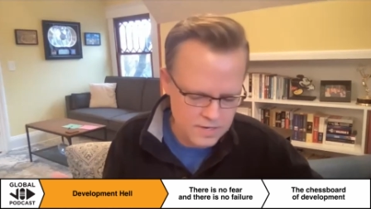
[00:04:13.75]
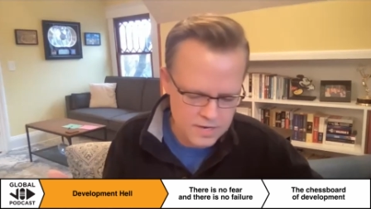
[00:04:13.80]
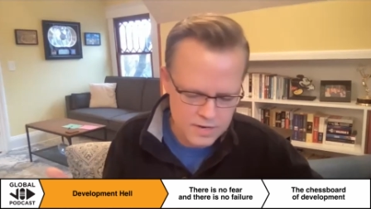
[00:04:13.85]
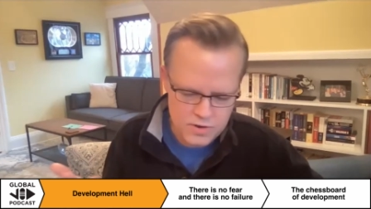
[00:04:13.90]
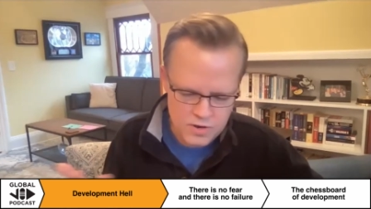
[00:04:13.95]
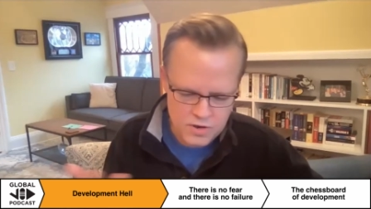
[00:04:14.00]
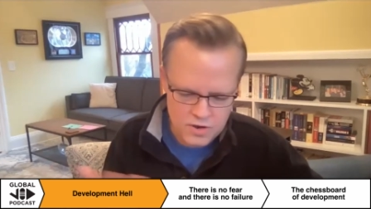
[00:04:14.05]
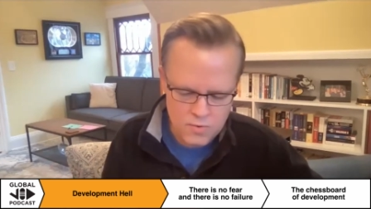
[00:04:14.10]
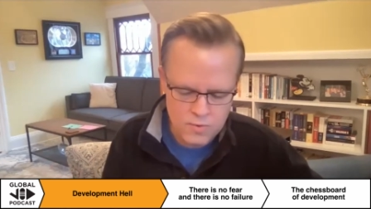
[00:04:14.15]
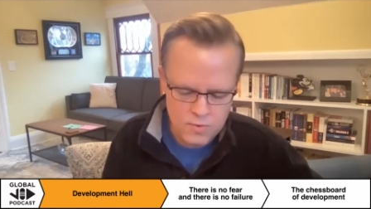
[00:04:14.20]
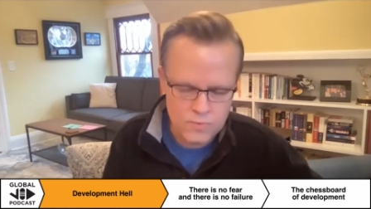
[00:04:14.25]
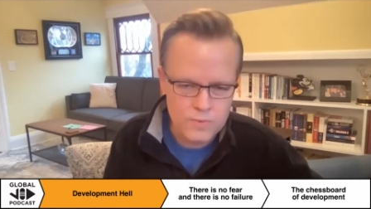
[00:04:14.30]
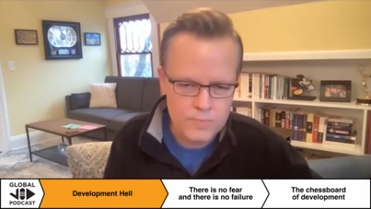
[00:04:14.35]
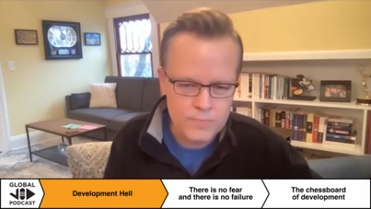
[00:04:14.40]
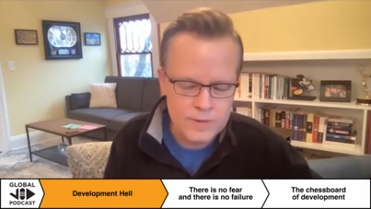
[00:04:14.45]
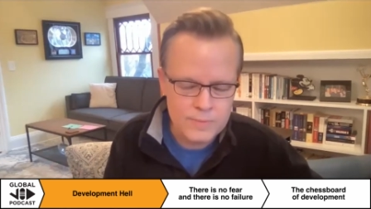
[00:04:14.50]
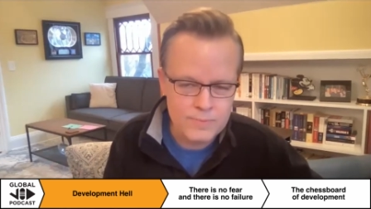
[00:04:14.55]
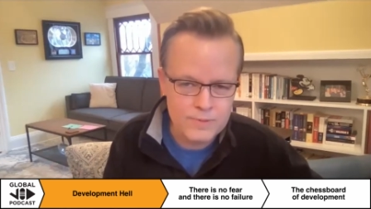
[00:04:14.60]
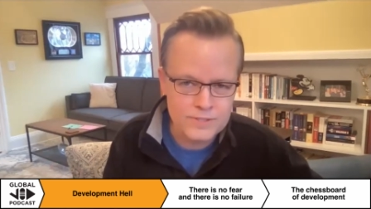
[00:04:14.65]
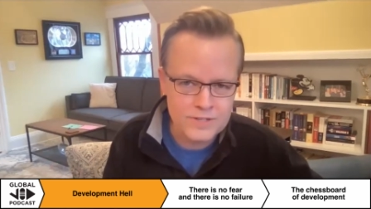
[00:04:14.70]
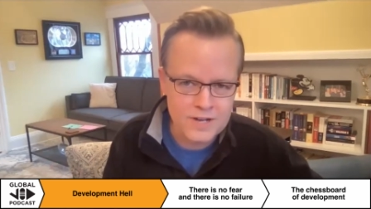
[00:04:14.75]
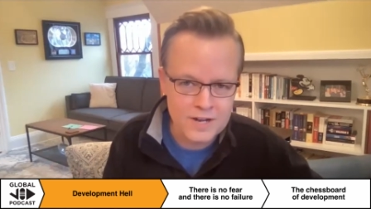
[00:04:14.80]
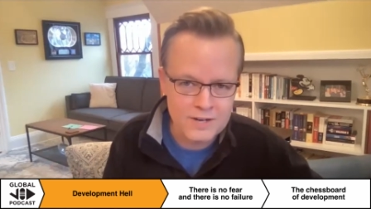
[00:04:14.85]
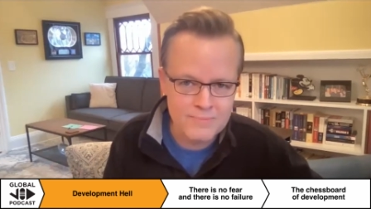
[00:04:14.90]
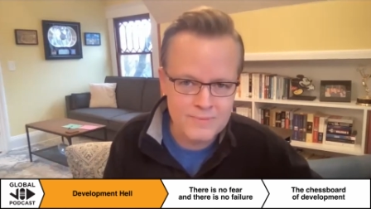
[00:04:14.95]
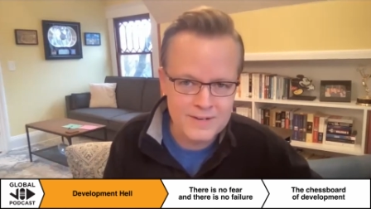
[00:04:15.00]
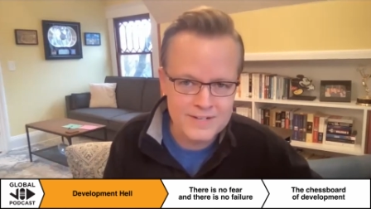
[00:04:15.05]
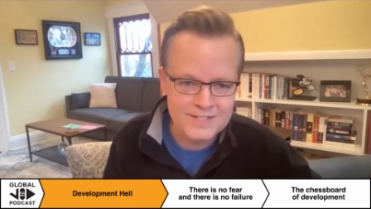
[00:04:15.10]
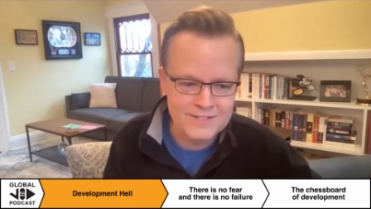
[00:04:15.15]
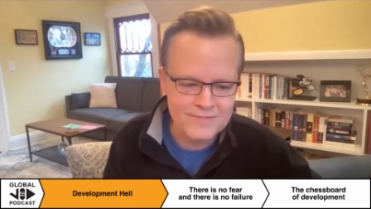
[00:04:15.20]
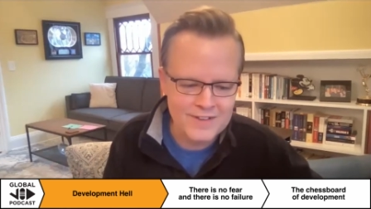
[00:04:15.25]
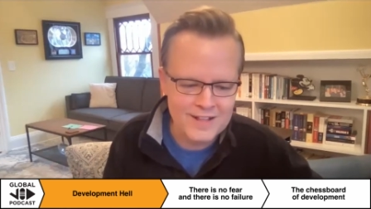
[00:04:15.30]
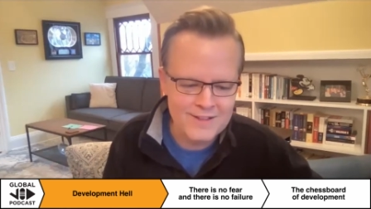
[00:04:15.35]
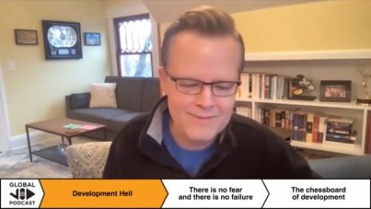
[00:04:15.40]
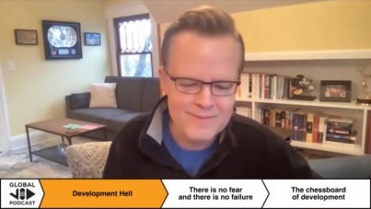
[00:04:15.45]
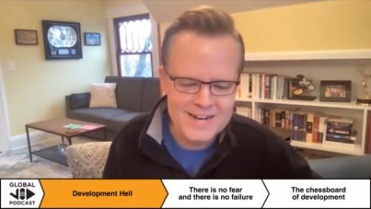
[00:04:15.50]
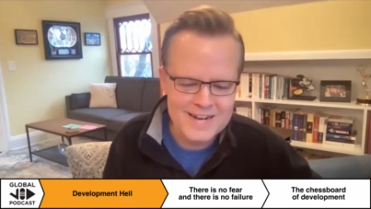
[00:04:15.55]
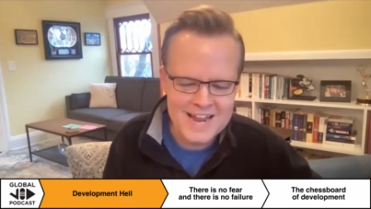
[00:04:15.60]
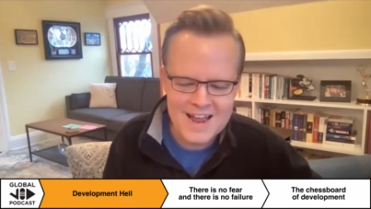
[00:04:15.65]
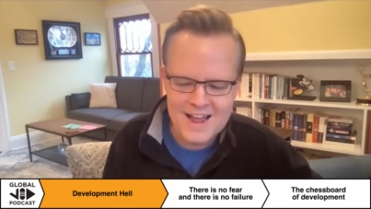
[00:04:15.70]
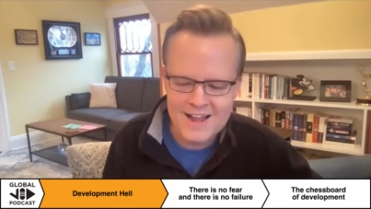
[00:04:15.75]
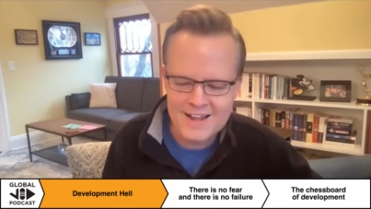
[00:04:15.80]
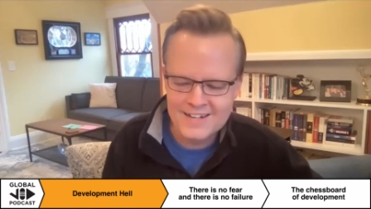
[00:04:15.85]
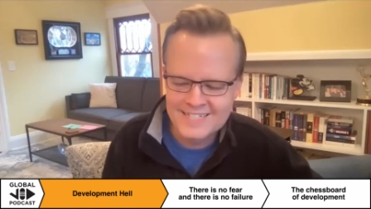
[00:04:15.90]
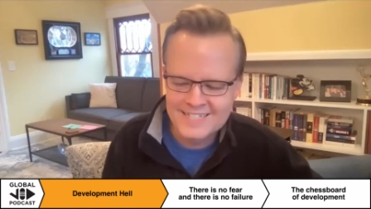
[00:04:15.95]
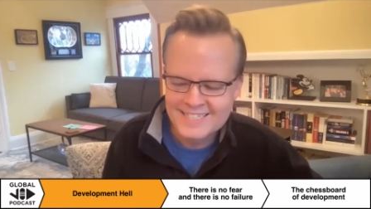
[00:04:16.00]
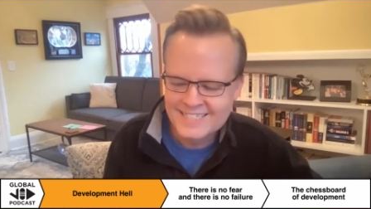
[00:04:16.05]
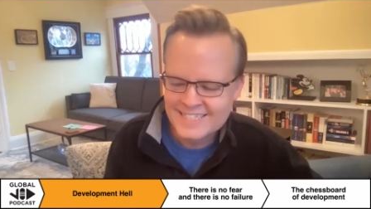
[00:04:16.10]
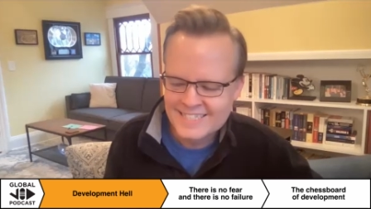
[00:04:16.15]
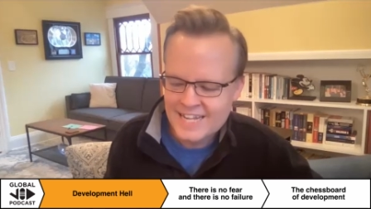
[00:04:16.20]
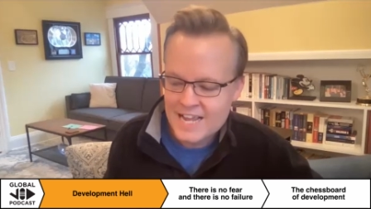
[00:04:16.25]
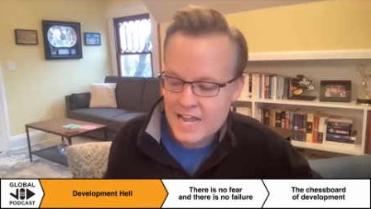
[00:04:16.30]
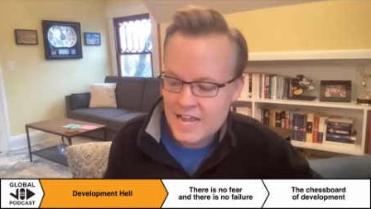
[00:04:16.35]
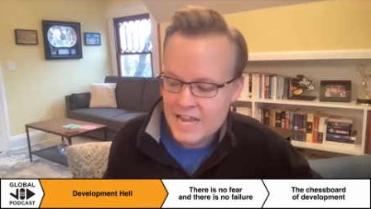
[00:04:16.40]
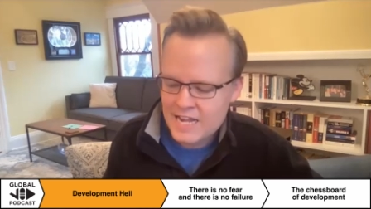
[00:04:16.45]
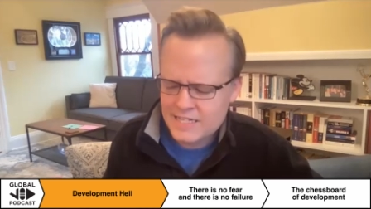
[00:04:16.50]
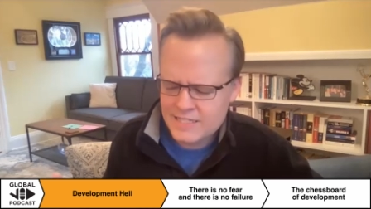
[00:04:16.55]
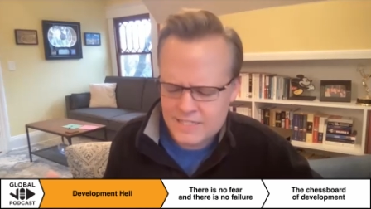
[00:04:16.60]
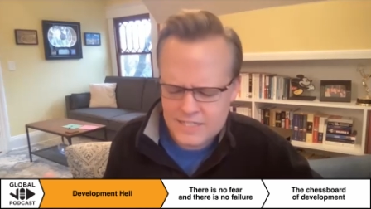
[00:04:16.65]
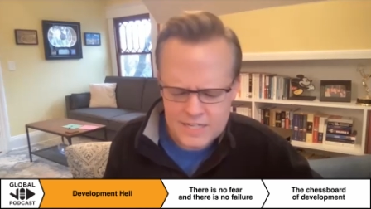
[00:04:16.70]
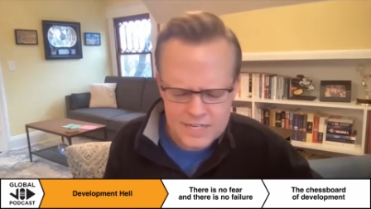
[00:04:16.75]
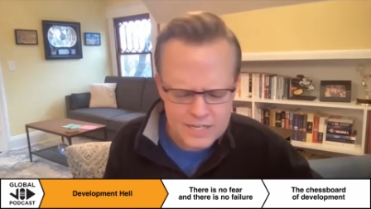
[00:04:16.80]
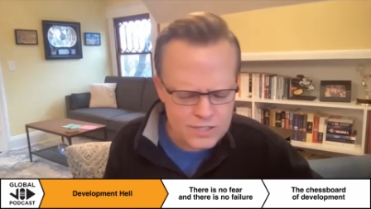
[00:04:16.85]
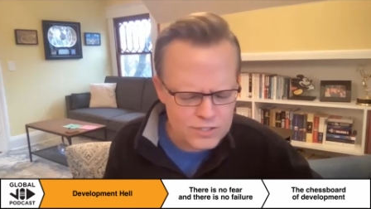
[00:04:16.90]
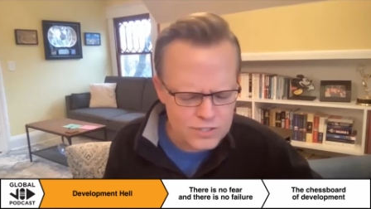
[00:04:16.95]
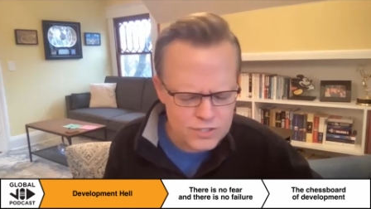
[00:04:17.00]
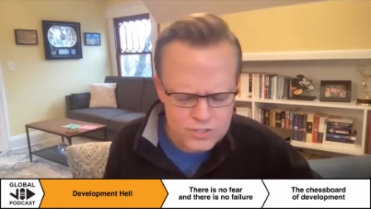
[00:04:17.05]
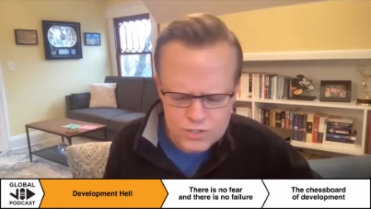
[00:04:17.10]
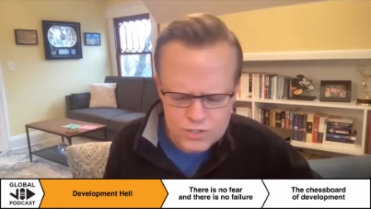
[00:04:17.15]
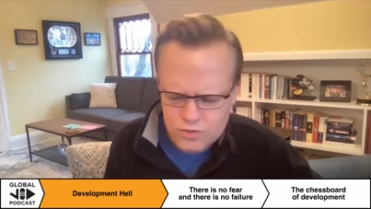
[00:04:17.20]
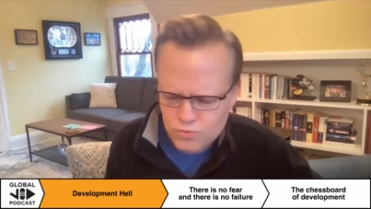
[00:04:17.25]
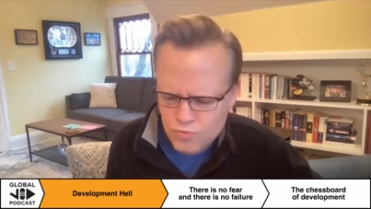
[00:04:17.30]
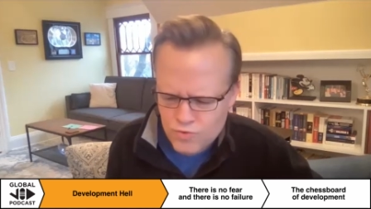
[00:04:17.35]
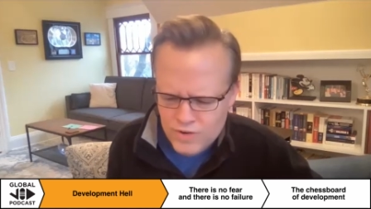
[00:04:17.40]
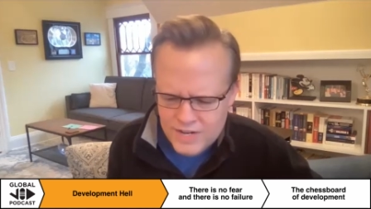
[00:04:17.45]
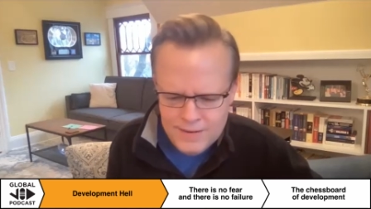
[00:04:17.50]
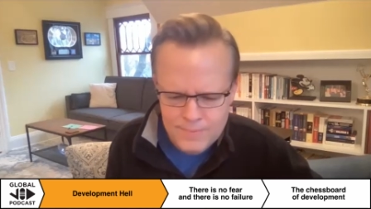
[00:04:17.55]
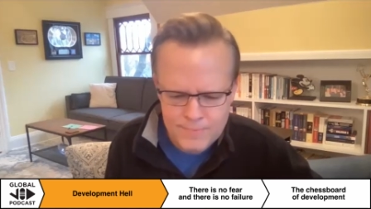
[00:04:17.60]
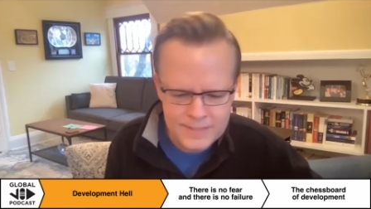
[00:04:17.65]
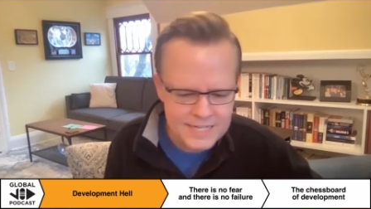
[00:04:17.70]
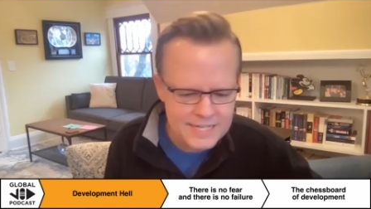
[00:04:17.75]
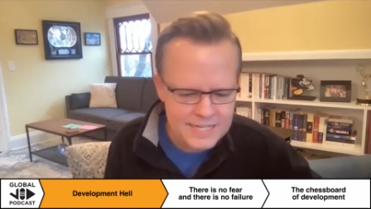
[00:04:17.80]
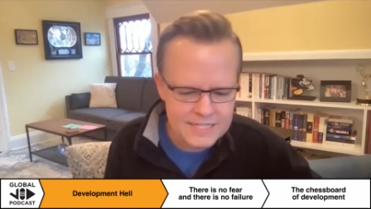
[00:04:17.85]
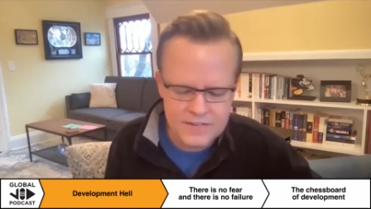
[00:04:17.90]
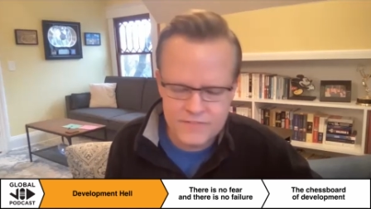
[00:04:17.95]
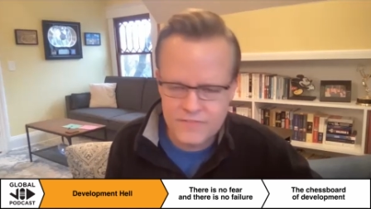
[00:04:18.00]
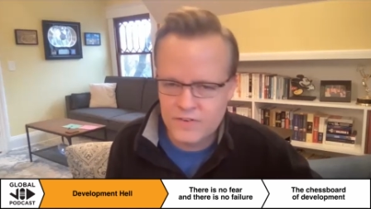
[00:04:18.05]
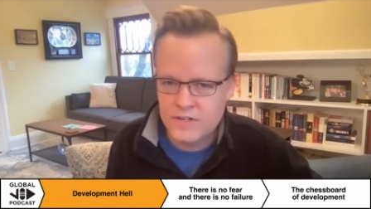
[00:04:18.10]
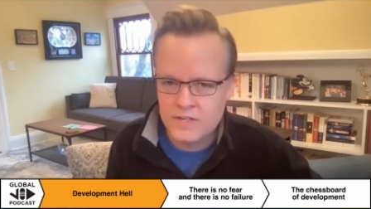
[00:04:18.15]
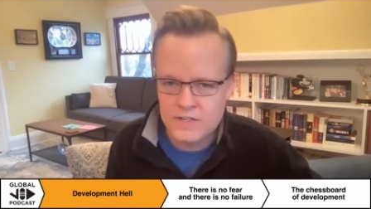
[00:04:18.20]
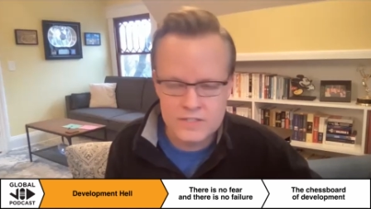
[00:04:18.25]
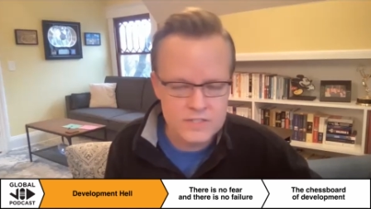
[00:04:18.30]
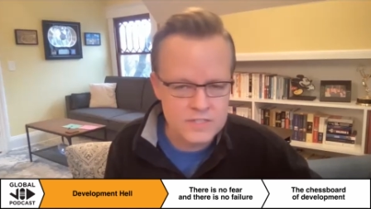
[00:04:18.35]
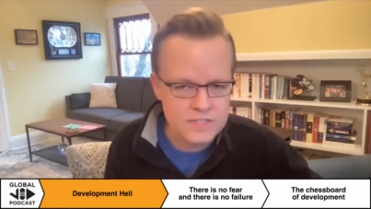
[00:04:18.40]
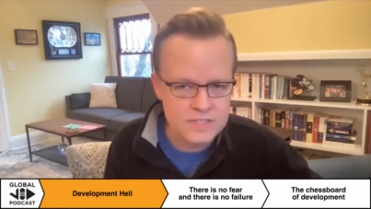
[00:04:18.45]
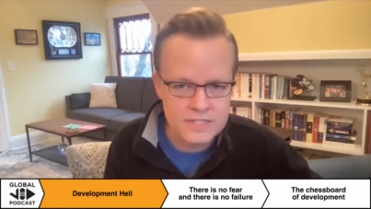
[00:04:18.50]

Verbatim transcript: you know, when people talk about development hell, it's extremely difficult to